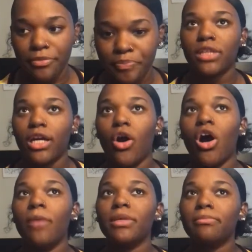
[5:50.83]
They
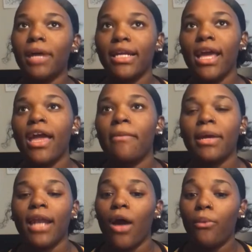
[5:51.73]
called me my name,
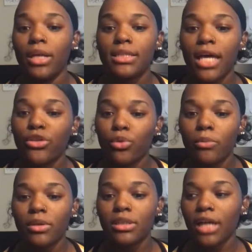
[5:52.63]
and I went inside the room
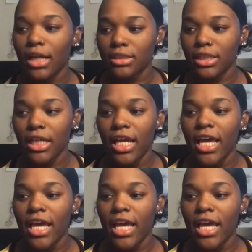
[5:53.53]
with the doctor.